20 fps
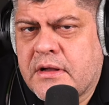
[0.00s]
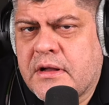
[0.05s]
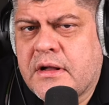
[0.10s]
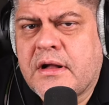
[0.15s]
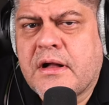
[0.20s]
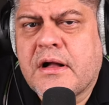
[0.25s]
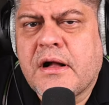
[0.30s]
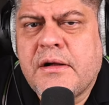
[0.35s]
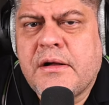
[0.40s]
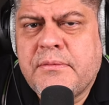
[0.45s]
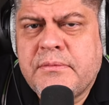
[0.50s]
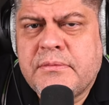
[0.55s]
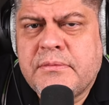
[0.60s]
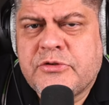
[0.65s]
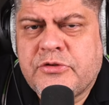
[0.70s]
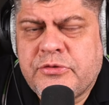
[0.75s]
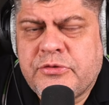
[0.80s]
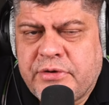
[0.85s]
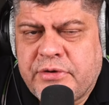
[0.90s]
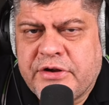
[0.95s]
come
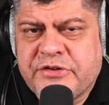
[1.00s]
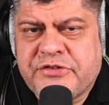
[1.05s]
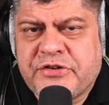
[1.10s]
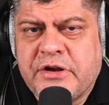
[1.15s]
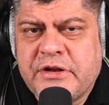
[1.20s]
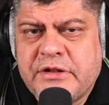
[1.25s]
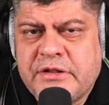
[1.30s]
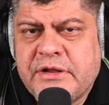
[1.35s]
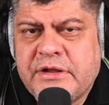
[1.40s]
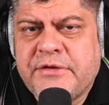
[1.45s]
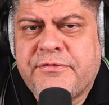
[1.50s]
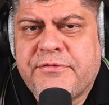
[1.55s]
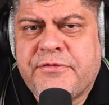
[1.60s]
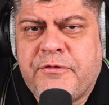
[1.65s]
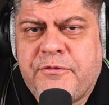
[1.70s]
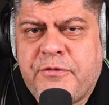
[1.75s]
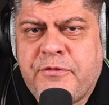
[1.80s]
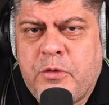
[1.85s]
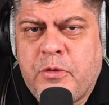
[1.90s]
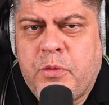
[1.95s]
to Russia and live
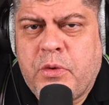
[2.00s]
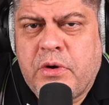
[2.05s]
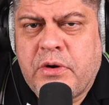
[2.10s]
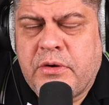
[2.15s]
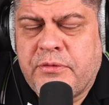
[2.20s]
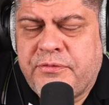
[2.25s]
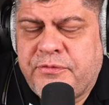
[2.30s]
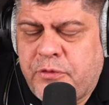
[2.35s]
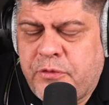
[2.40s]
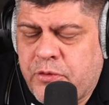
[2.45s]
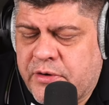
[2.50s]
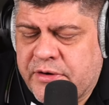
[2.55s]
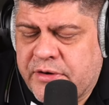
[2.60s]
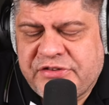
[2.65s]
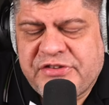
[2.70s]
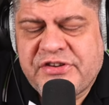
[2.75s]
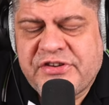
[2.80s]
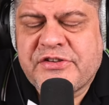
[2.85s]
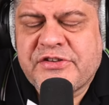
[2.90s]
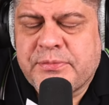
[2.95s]
for uh, for
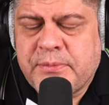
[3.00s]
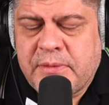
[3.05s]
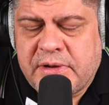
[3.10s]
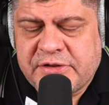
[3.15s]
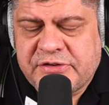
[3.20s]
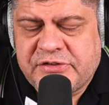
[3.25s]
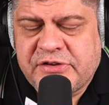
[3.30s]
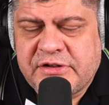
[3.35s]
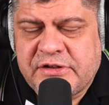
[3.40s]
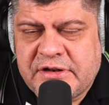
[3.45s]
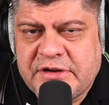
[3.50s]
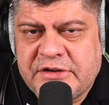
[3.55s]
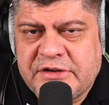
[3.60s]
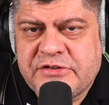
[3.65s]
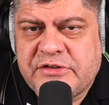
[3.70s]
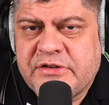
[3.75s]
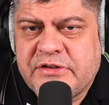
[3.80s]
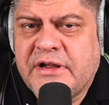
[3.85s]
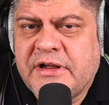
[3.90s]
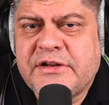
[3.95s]
six months at
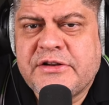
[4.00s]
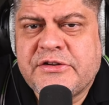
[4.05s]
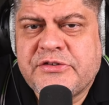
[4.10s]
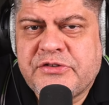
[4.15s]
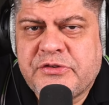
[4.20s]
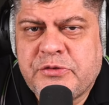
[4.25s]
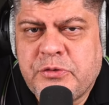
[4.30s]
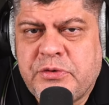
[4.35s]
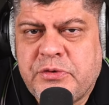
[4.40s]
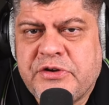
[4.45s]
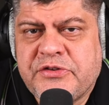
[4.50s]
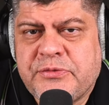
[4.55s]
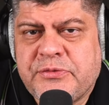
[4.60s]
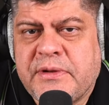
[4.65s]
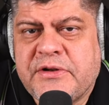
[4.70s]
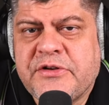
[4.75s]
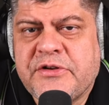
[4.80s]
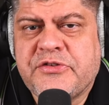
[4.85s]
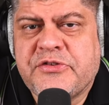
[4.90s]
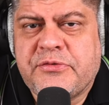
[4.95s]
least, not as tourist
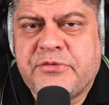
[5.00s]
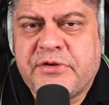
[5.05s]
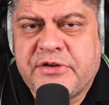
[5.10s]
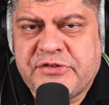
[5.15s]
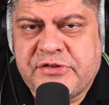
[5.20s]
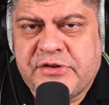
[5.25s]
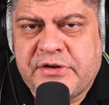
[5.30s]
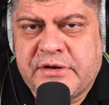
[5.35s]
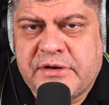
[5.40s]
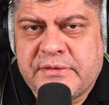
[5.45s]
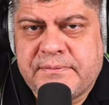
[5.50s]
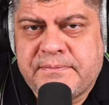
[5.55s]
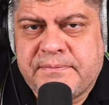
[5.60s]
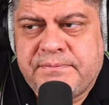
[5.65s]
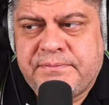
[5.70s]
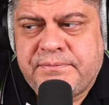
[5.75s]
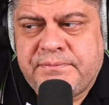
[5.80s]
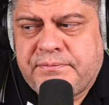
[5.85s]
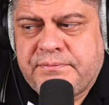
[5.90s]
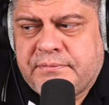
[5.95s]
but as a resident.
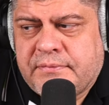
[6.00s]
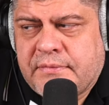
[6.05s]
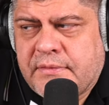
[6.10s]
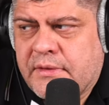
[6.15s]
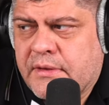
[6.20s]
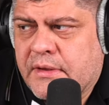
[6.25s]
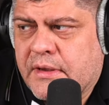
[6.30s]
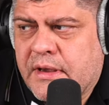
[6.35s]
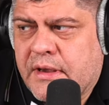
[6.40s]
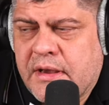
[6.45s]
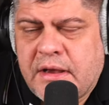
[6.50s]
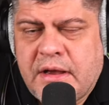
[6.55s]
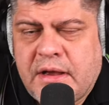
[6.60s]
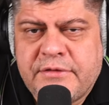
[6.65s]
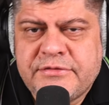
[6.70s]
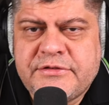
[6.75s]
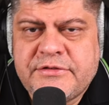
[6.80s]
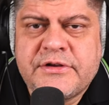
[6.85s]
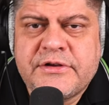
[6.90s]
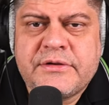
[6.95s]

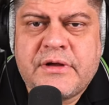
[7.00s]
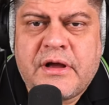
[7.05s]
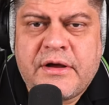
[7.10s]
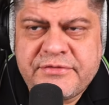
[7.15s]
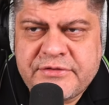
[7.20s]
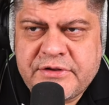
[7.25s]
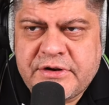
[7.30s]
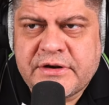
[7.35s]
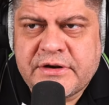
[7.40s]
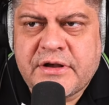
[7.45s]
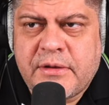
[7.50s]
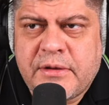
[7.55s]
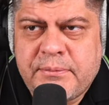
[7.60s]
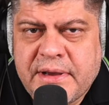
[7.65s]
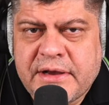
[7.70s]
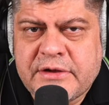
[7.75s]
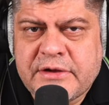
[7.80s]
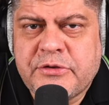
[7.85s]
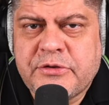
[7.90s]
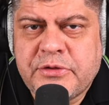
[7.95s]
After after come
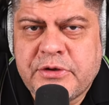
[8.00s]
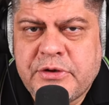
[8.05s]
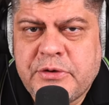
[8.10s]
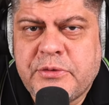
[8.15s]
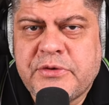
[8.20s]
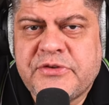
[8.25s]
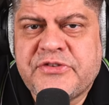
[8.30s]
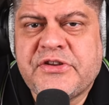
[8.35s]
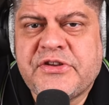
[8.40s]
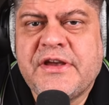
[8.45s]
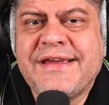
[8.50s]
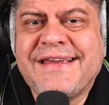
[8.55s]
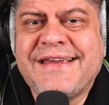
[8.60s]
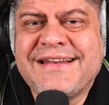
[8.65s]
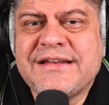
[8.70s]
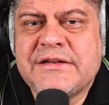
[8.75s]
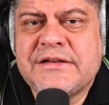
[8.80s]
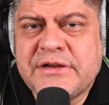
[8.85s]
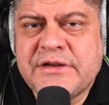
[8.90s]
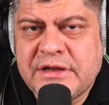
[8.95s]
back to the USA
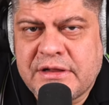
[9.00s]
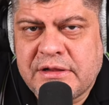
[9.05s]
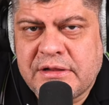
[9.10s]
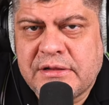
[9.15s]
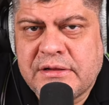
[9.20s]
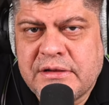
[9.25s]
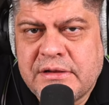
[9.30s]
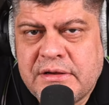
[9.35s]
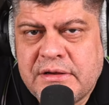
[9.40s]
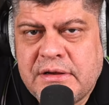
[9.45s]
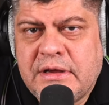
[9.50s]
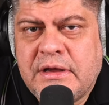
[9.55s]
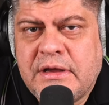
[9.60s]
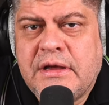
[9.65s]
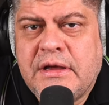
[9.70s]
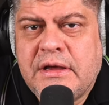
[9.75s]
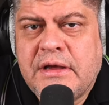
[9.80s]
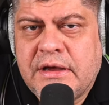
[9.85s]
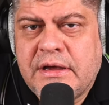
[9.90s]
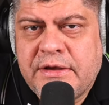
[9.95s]
and tell
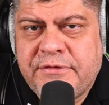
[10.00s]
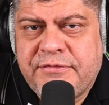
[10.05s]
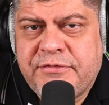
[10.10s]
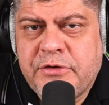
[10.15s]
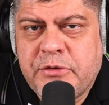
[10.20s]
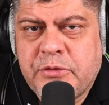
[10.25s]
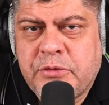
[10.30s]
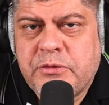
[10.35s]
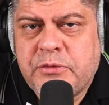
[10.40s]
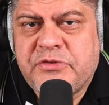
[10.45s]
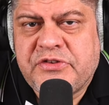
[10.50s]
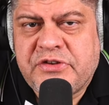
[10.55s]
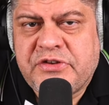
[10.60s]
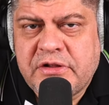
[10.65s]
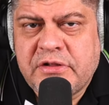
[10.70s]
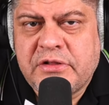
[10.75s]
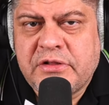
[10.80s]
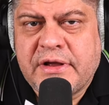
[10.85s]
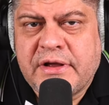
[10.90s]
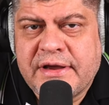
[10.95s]
if you
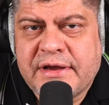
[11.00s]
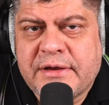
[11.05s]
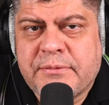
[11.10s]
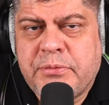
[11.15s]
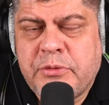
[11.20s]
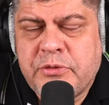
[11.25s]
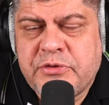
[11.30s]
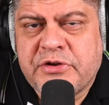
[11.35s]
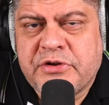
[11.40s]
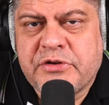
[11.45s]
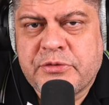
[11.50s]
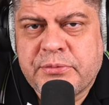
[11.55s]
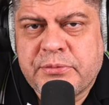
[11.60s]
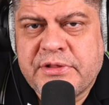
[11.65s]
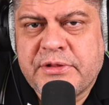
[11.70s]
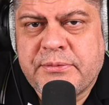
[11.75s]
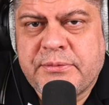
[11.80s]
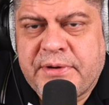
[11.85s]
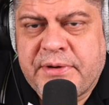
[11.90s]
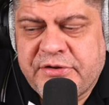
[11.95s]
still like Putin to
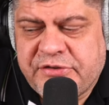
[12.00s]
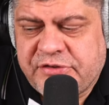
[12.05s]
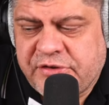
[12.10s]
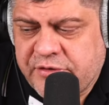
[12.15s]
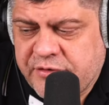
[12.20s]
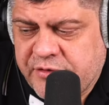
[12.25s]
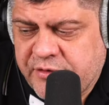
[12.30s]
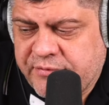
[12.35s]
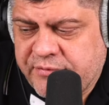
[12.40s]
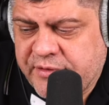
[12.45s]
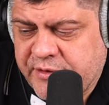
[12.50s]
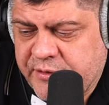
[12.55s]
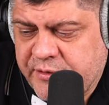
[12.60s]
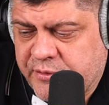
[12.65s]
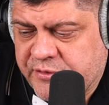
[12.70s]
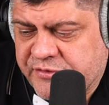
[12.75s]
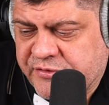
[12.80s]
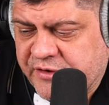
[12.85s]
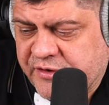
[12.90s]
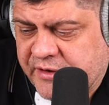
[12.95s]
be the president of the
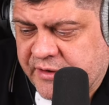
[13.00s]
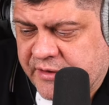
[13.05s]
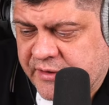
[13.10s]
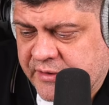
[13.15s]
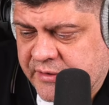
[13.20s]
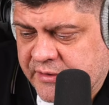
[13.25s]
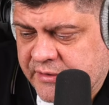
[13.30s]
USA.